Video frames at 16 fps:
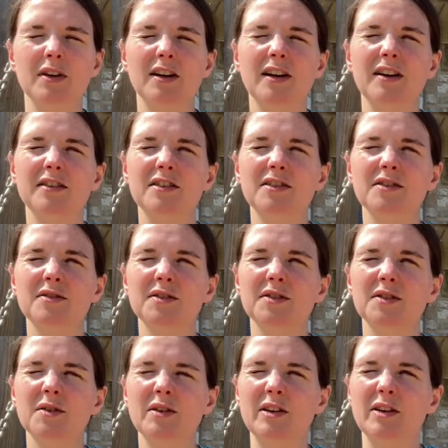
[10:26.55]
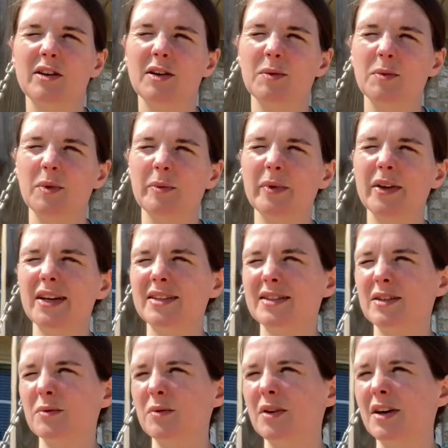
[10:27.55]
and I just feel so incredibly blessed
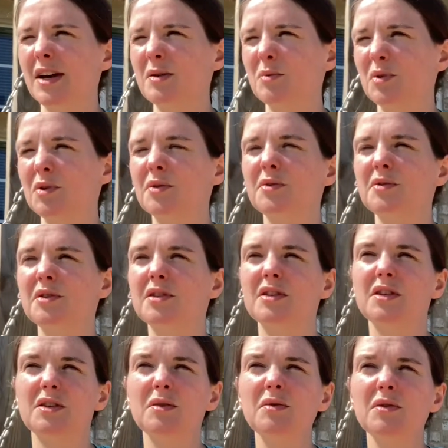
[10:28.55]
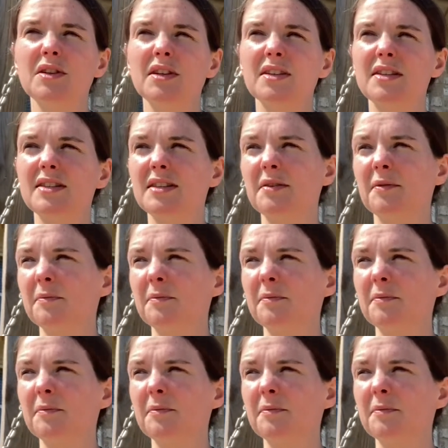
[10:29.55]
that we're able to do this.